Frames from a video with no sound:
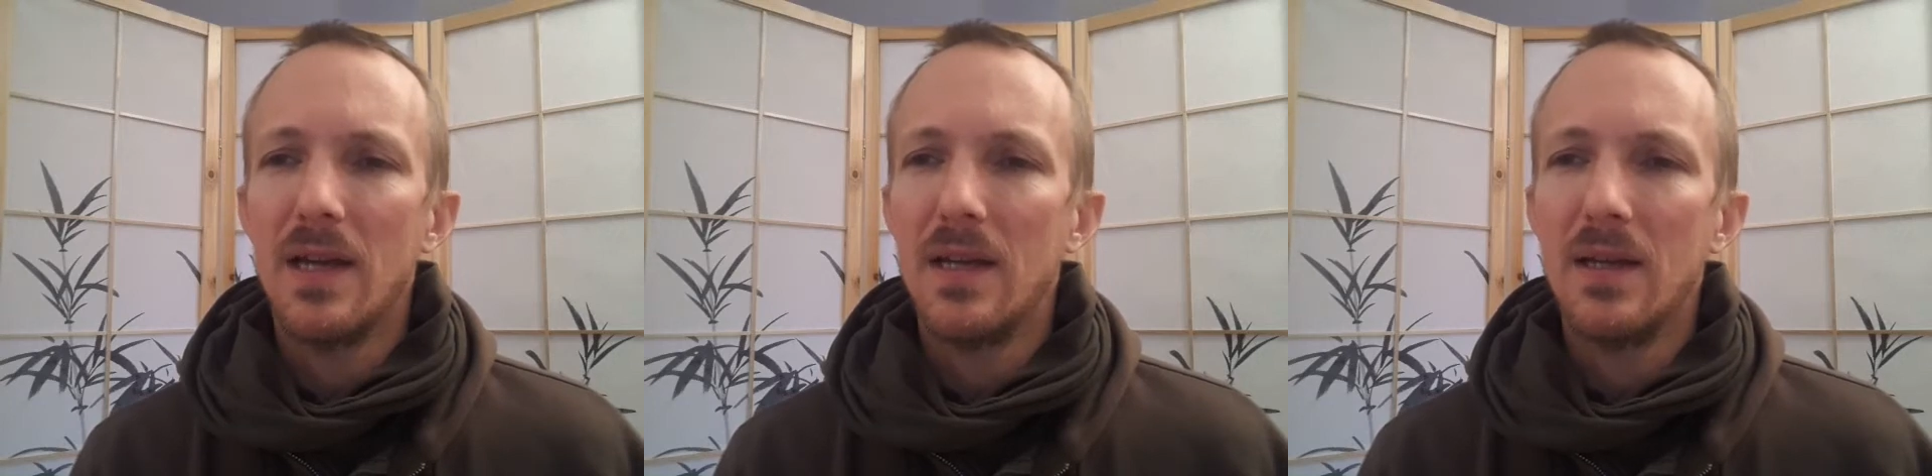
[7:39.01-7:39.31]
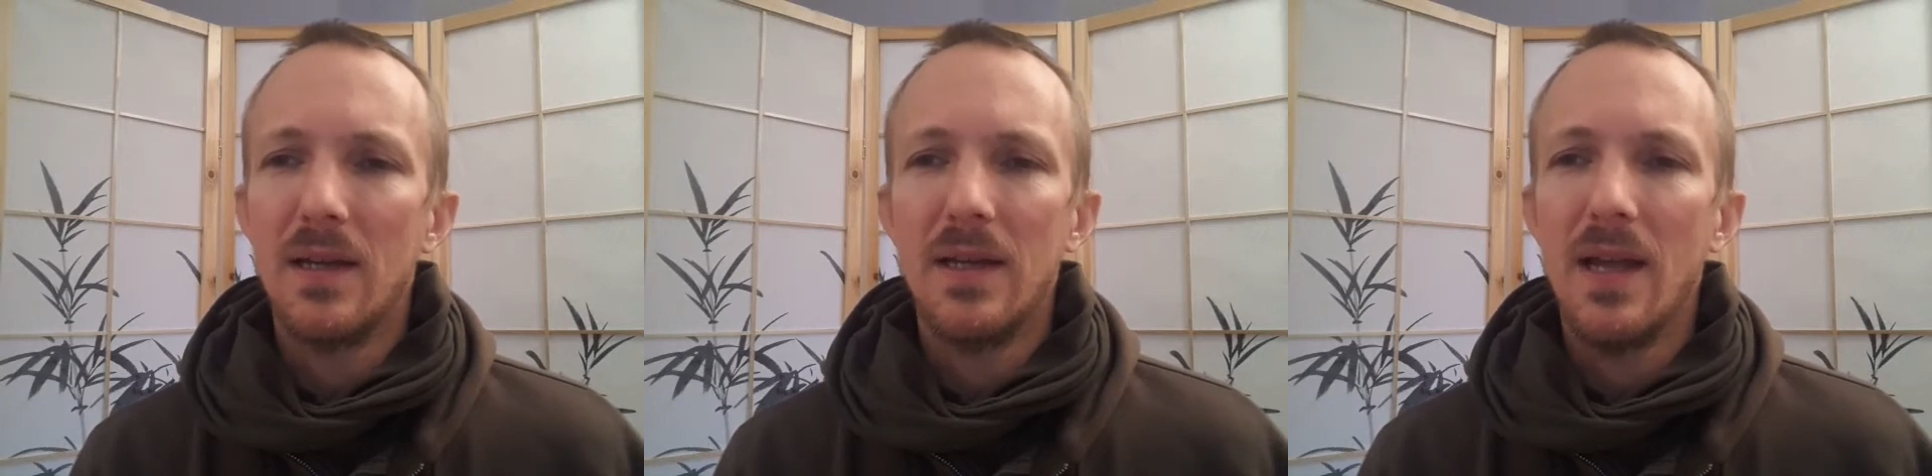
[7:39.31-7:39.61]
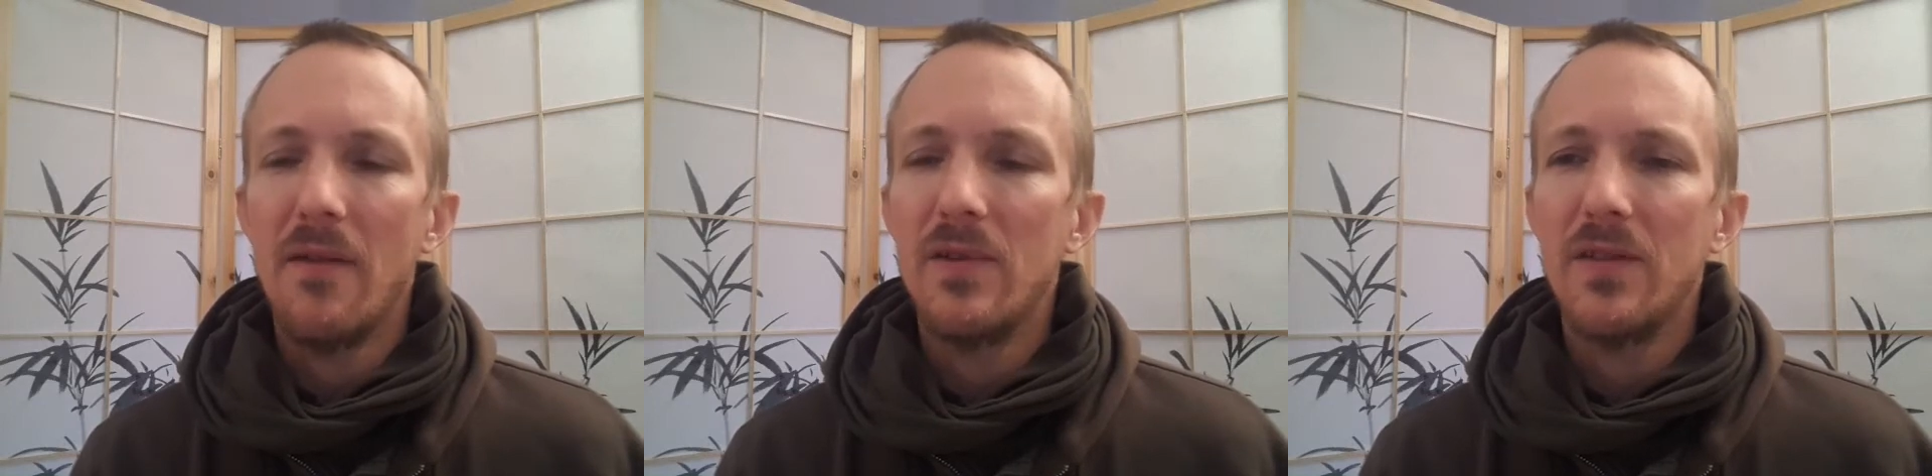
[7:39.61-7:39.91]

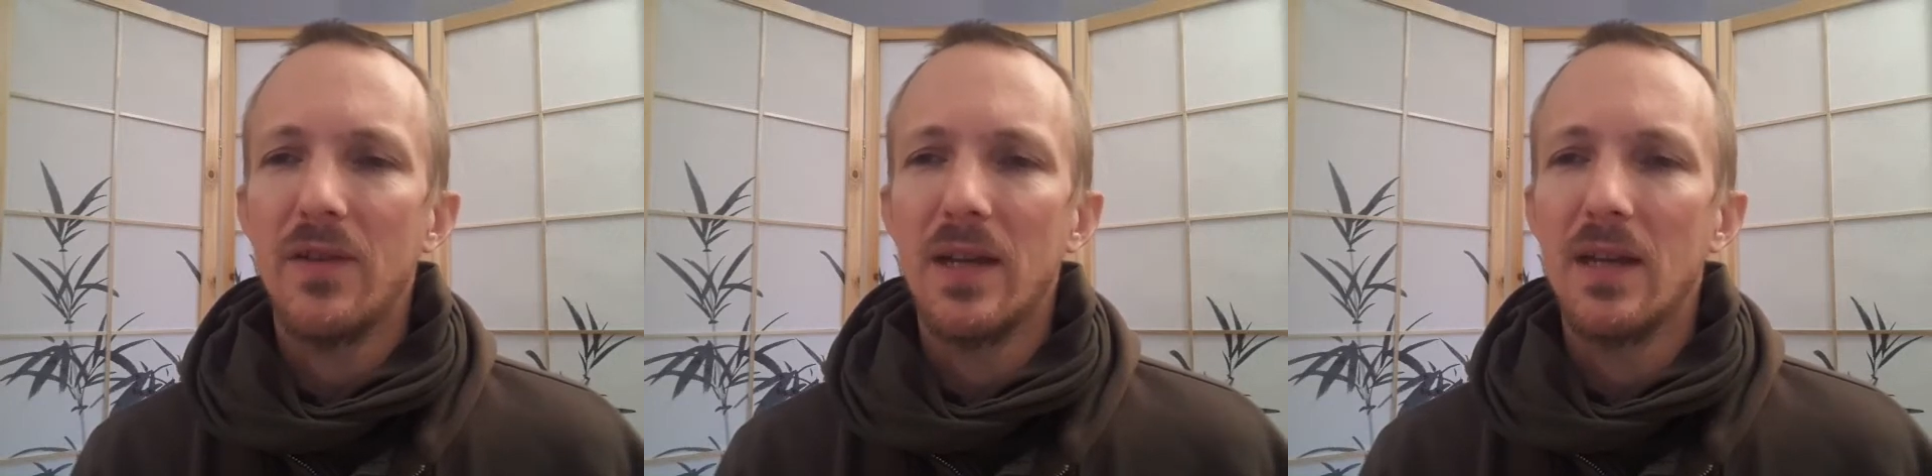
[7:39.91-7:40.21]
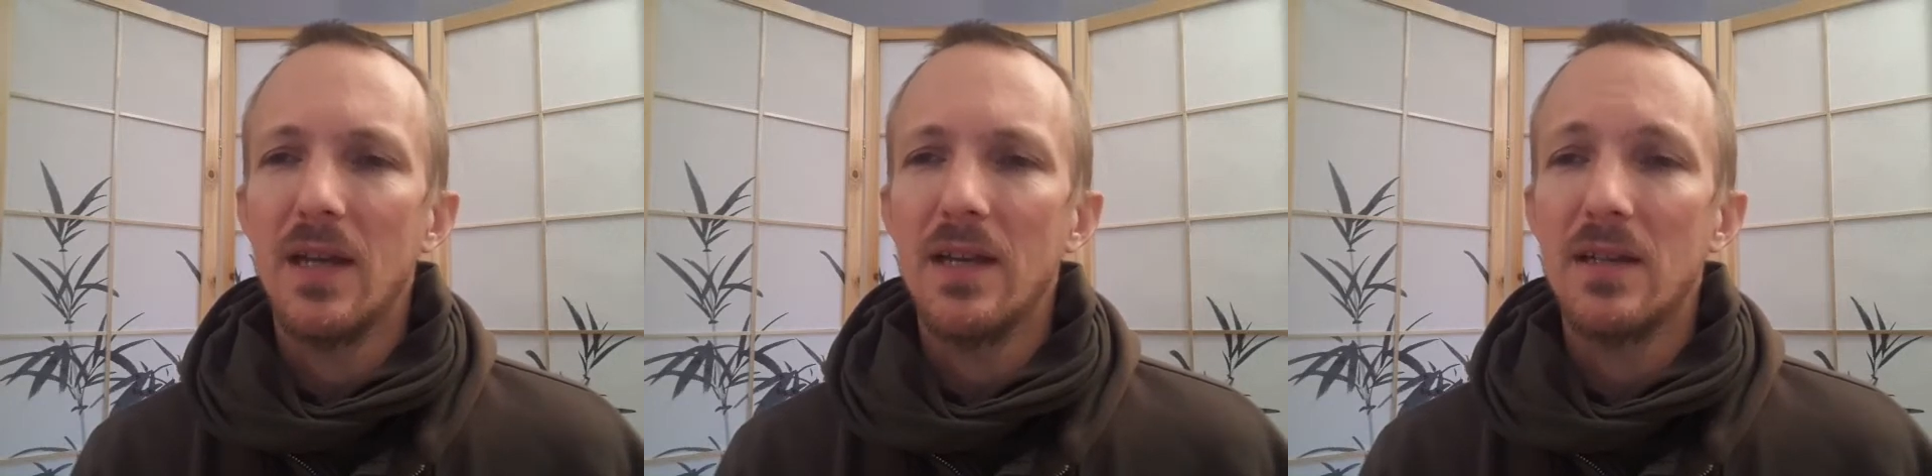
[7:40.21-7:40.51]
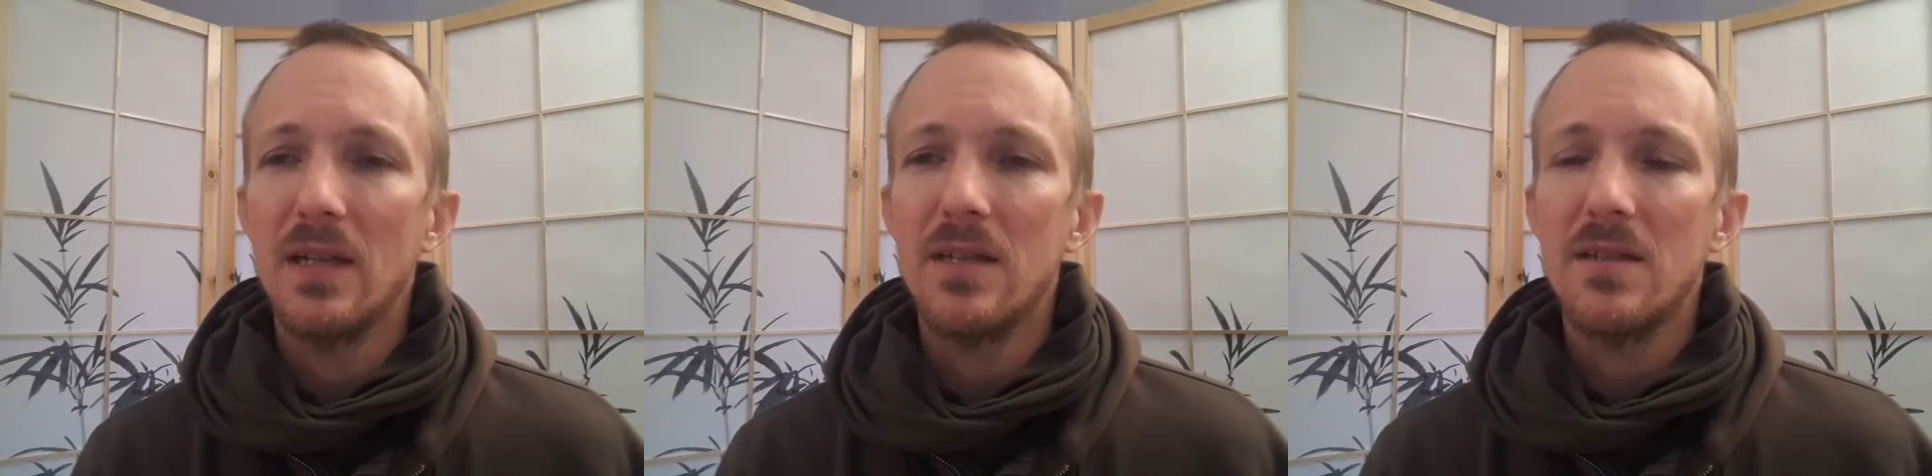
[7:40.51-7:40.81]
and everything
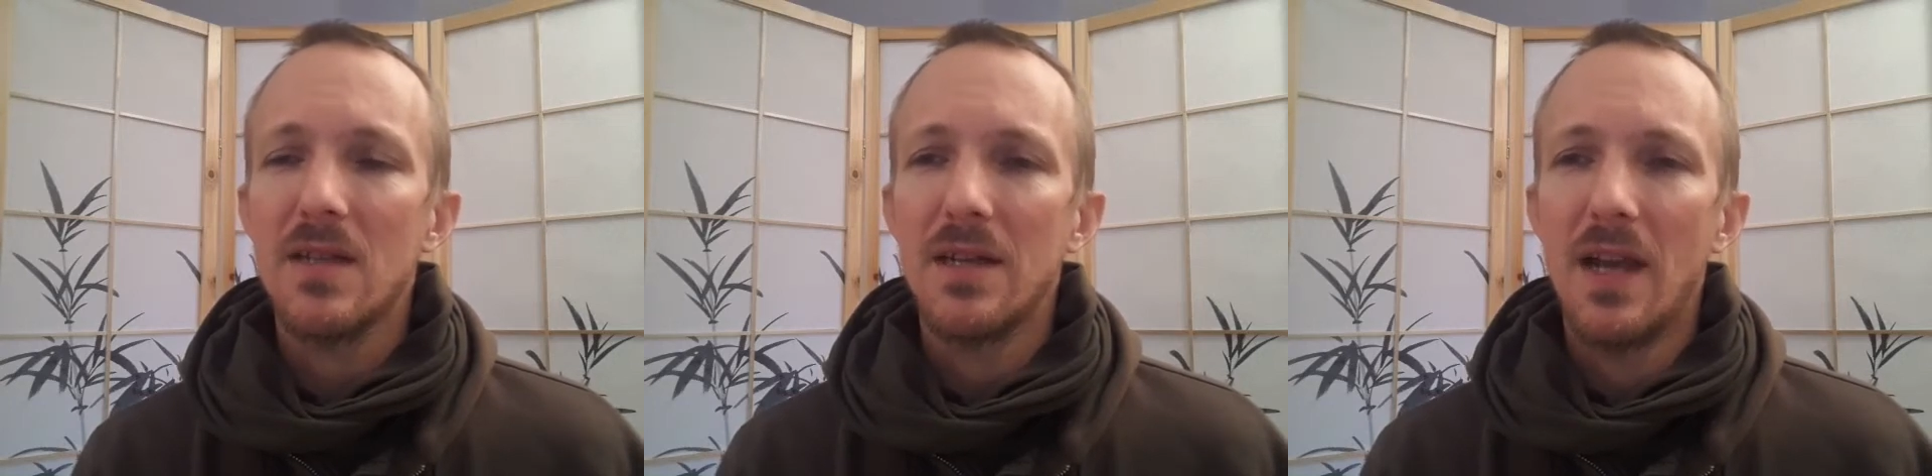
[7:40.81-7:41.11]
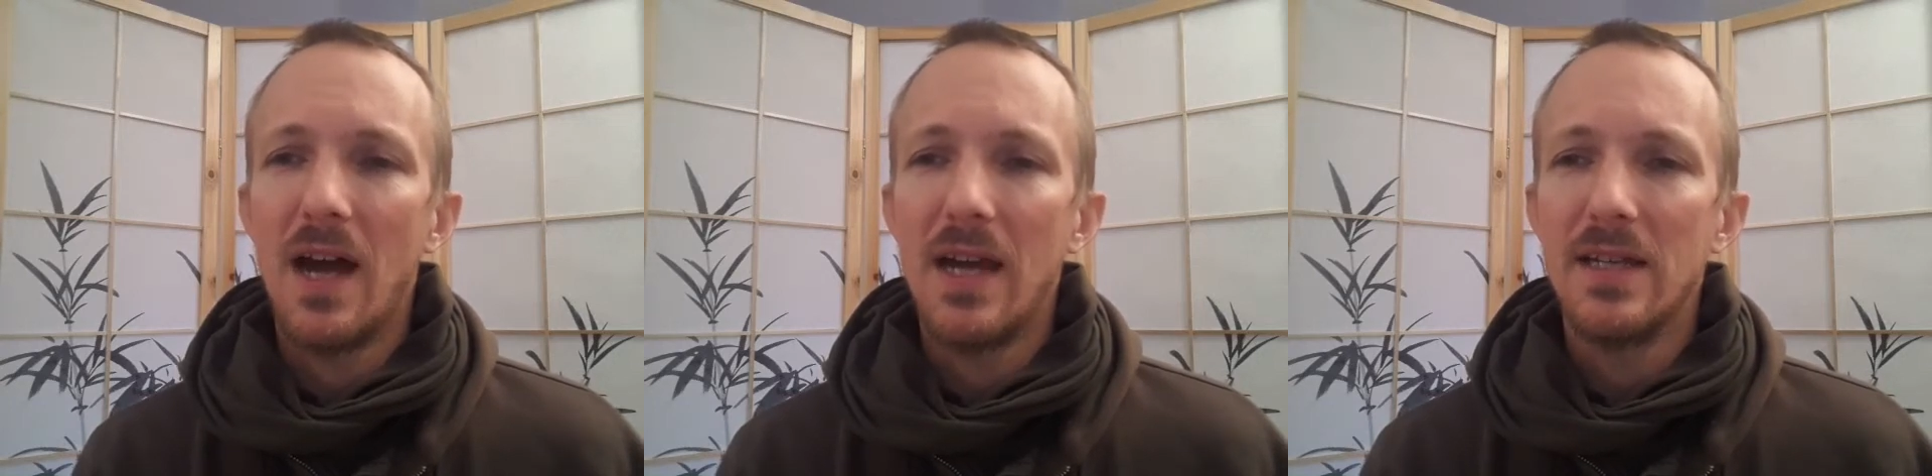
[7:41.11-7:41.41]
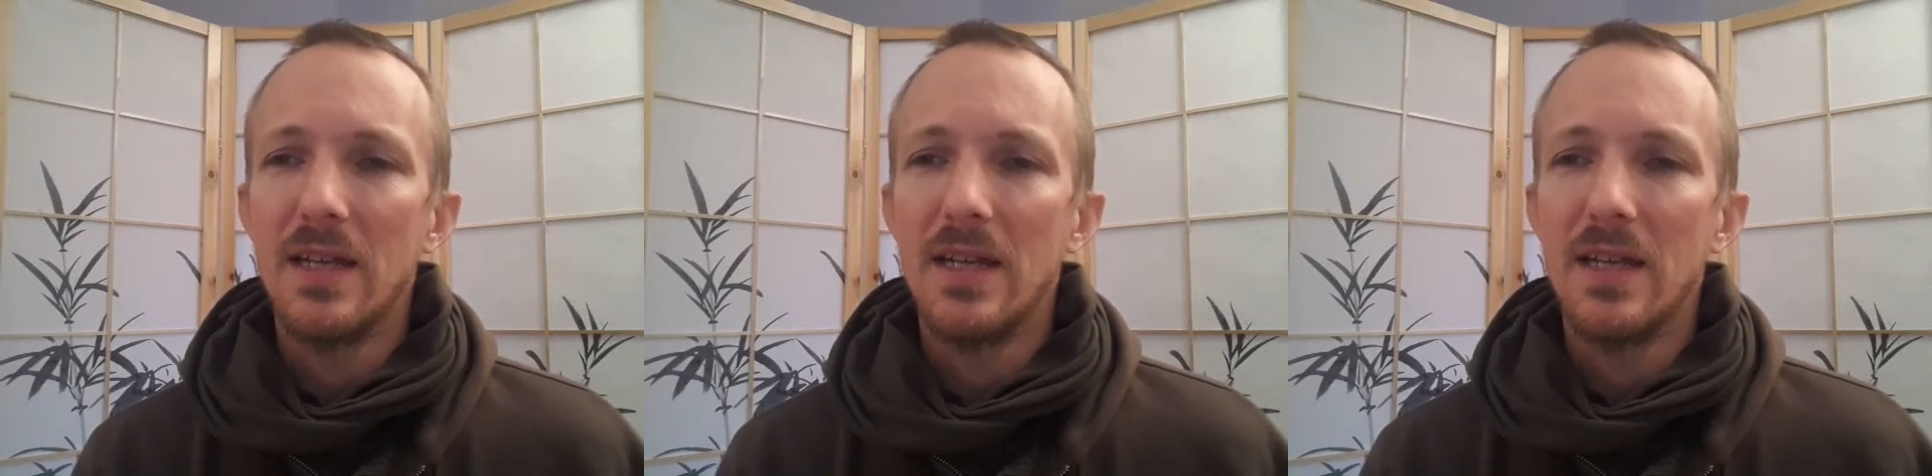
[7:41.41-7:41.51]
at least at night.